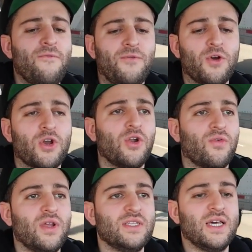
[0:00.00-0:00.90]
for a good
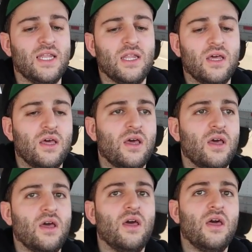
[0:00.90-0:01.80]
reason.
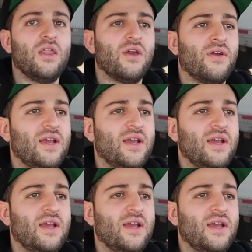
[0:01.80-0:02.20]
There